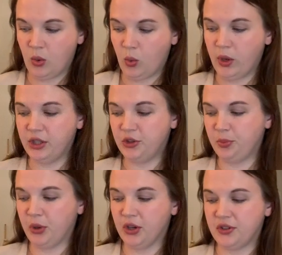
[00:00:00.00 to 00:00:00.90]

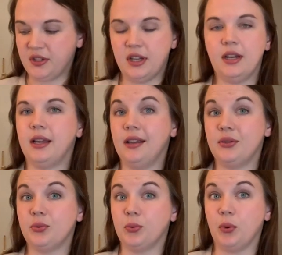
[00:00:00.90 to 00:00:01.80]
which person
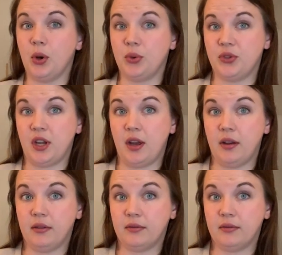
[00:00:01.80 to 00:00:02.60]
is Rosa?